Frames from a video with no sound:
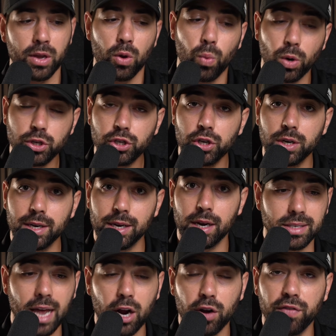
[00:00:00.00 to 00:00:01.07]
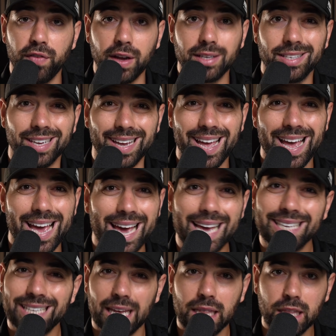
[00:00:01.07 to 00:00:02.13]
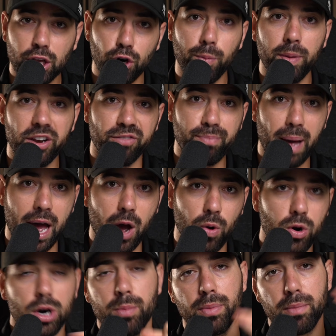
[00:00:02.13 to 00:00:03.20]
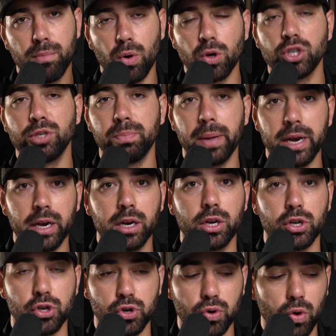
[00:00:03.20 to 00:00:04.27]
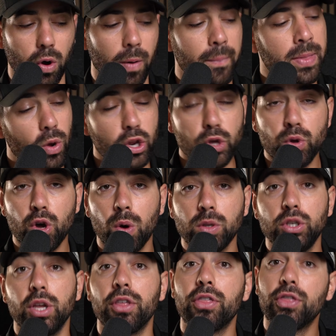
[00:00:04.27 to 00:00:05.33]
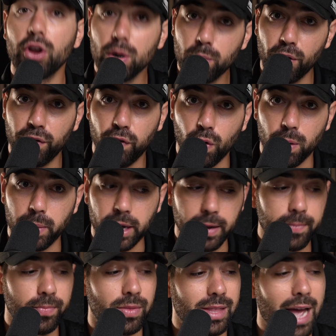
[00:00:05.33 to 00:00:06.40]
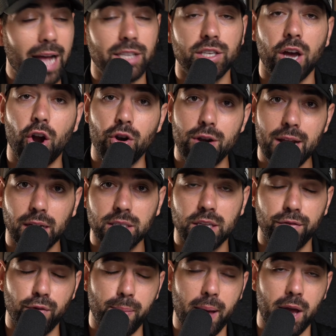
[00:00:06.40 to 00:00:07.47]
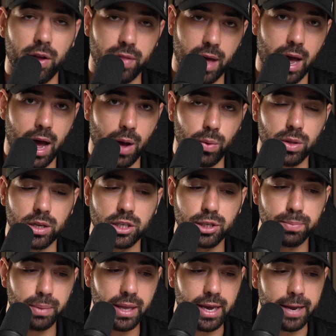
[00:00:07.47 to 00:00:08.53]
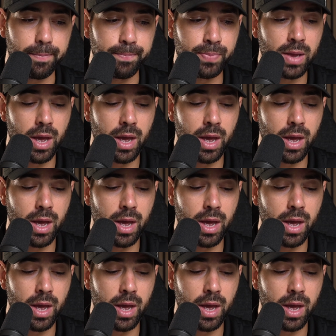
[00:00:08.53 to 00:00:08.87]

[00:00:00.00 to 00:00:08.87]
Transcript: What you're sacrificing is a little bit of power, but more spin and control. When you go into thermoforming, that's our next level paddle that I will explain.